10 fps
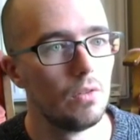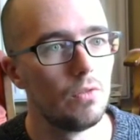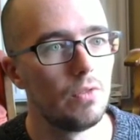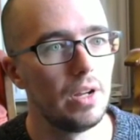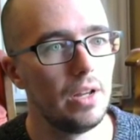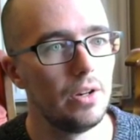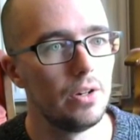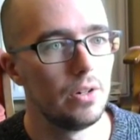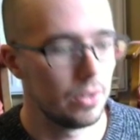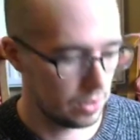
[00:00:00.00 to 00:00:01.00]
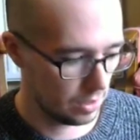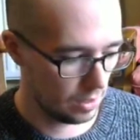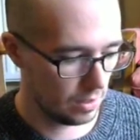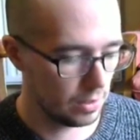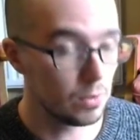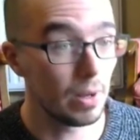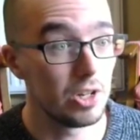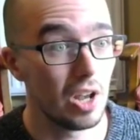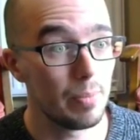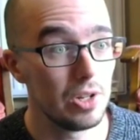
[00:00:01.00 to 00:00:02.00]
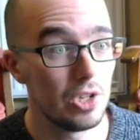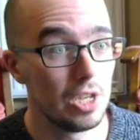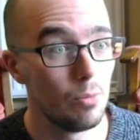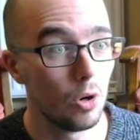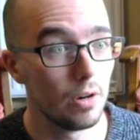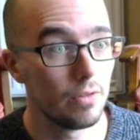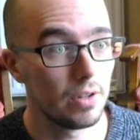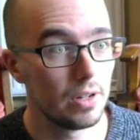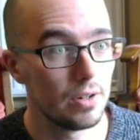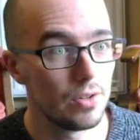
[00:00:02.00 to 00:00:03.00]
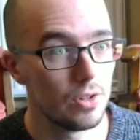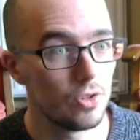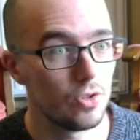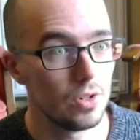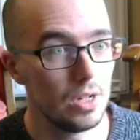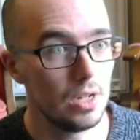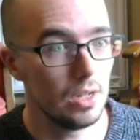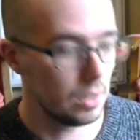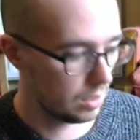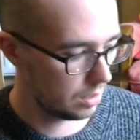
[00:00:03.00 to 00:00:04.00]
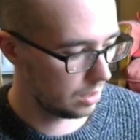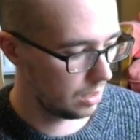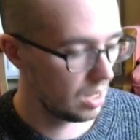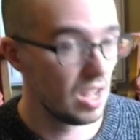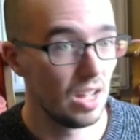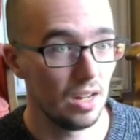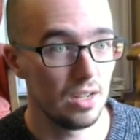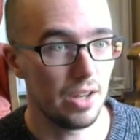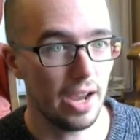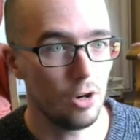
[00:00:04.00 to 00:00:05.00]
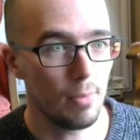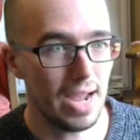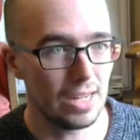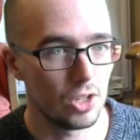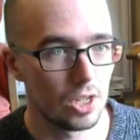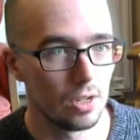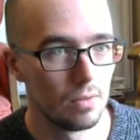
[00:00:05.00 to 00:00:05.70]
Fighters. Oh, I can use my Japanese keyboard. Fighters History. Dynamite.